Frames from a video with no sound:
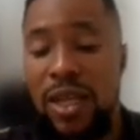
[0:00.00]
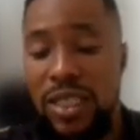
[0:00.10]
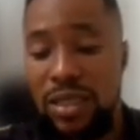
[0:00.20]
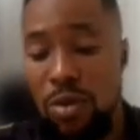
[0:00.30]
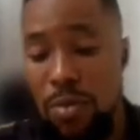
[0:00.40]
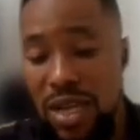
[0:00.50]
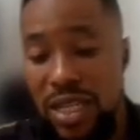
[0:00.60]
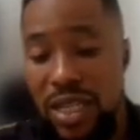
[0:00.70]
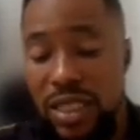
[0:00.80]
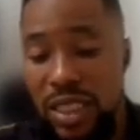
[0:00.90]
The
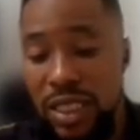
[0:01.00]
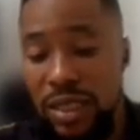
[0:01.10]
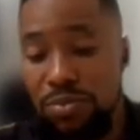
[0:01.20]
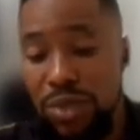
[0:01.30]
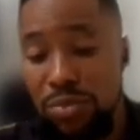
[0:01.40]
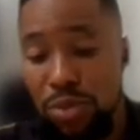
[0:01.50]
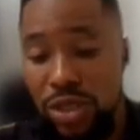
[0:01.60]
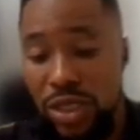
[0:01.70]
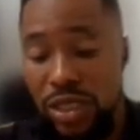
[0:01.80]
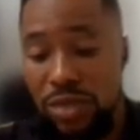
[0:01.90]
moment the big
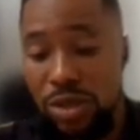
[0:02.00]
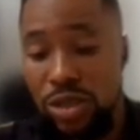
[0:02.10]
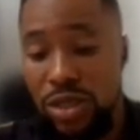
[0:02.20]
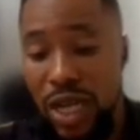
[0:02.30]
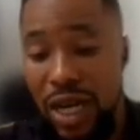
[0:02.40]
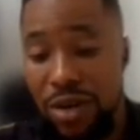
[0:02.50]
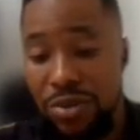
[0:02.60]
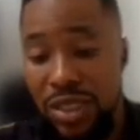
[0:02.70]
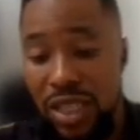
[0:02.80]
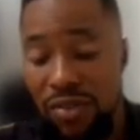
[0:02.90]
boxes between the RR
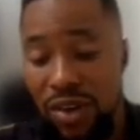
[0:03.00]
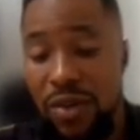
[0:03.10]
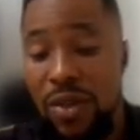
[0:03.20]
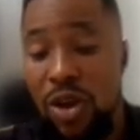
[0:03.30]
interval